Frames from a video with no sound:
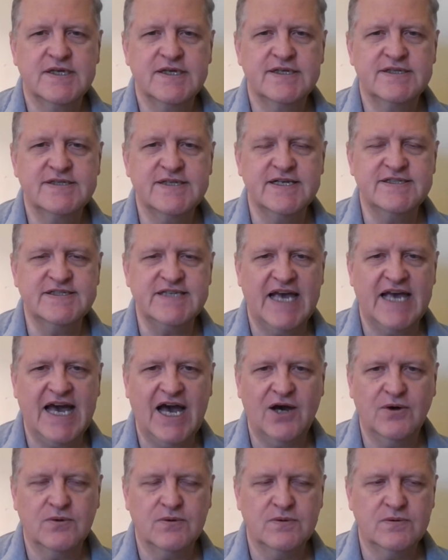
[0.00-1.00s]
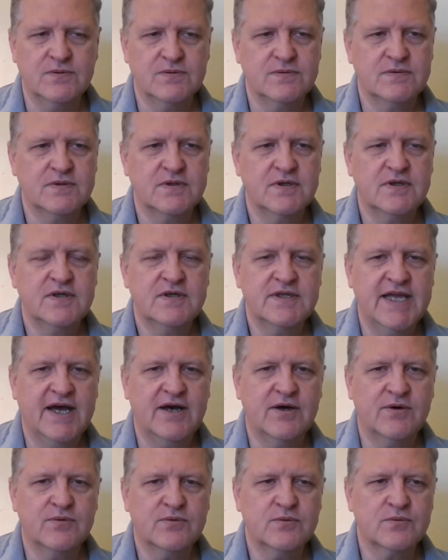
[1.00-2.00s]
Essencial.
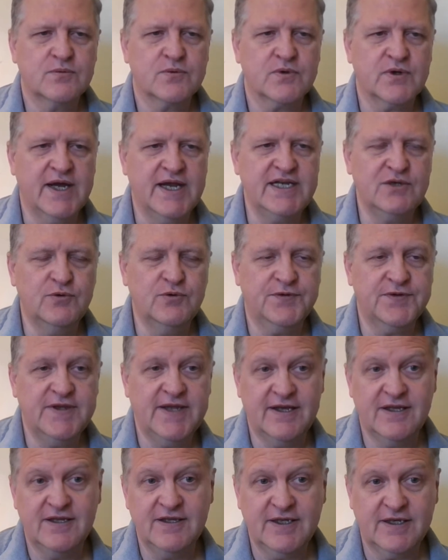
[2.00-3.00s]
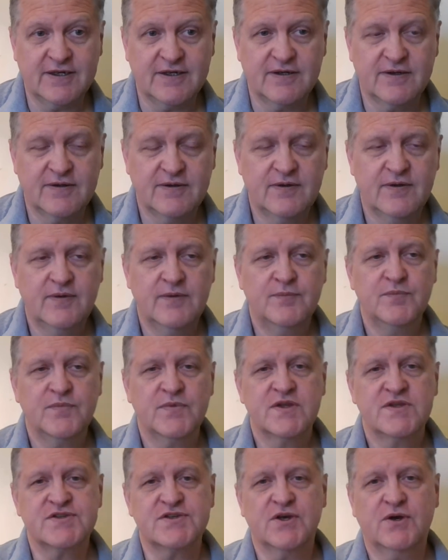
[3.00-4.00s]
Now, we're ending with an L here,
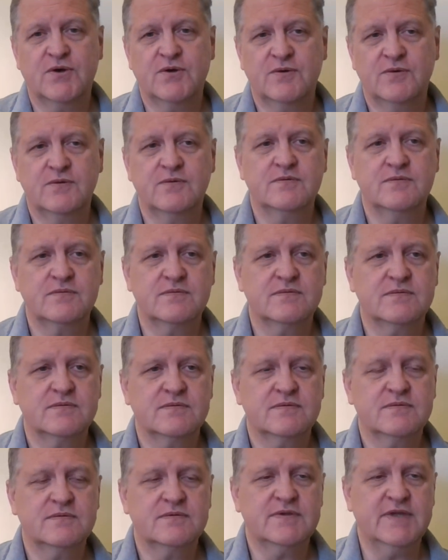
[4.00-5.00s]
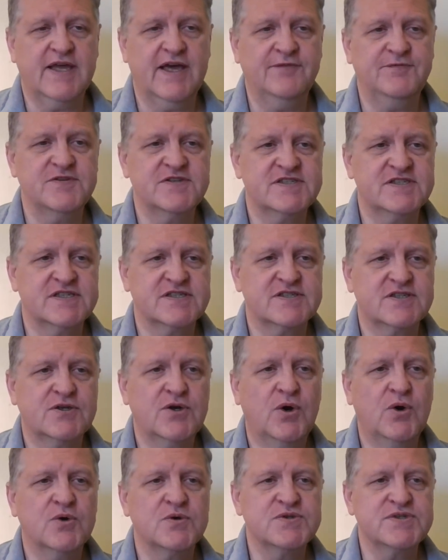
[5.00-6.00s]
so the emphasis
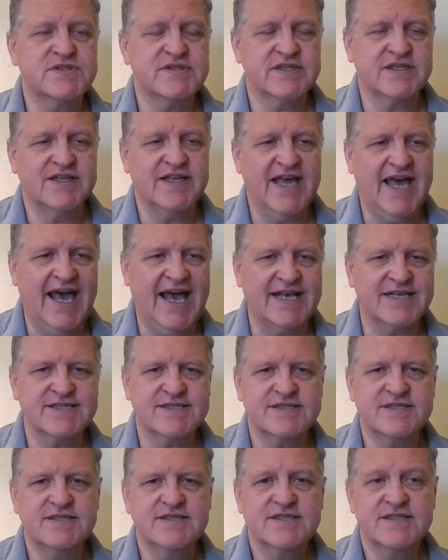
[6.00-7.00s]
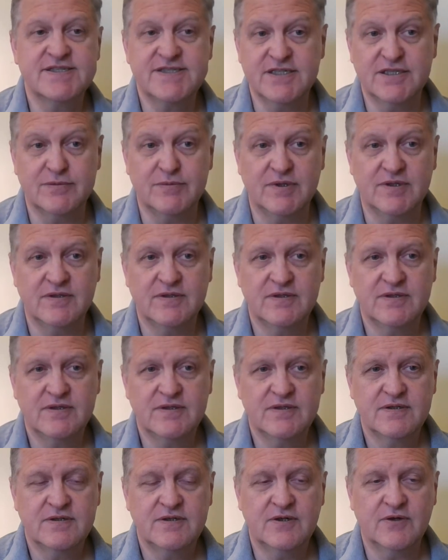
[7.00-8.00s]
goes to the last syllable,
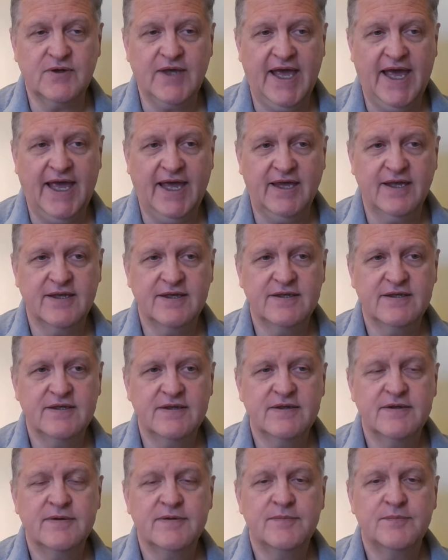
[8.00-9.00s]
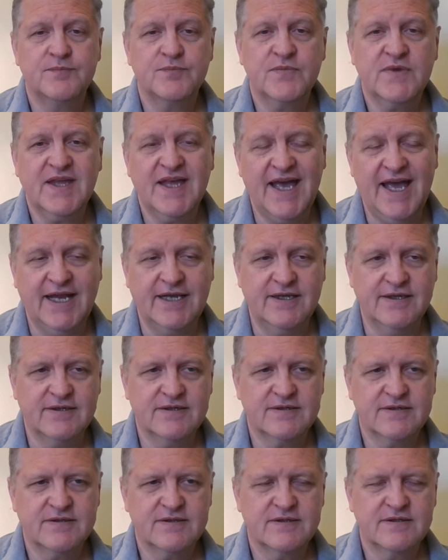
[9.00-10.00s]
okay? Kind
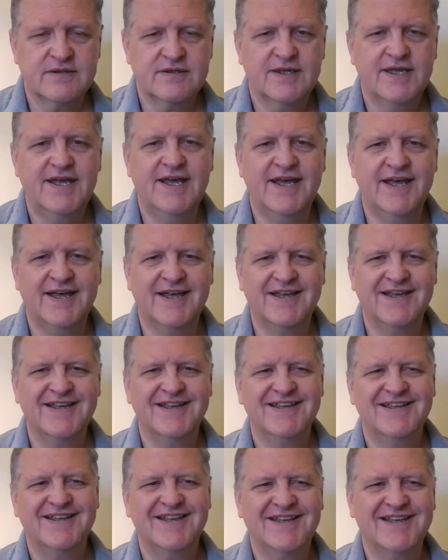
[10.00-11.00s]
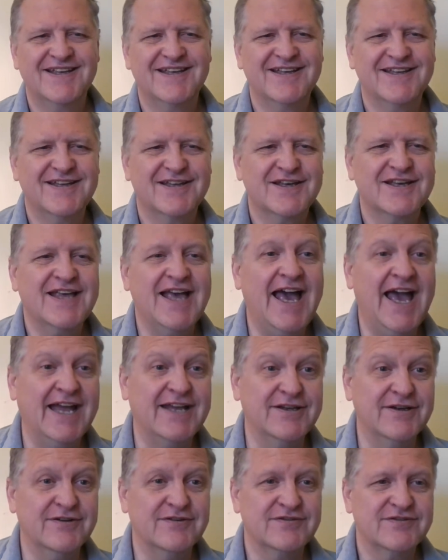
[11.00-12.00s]
of.
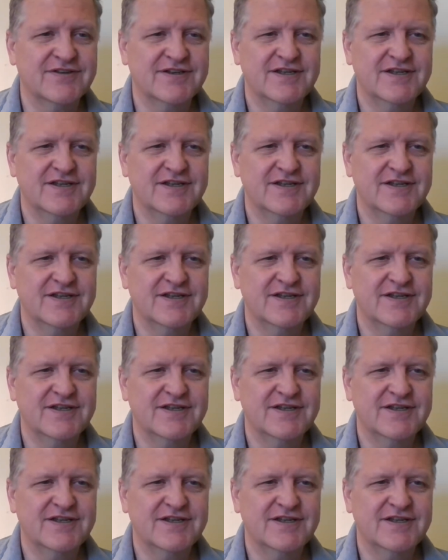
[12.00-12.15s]
Kind of.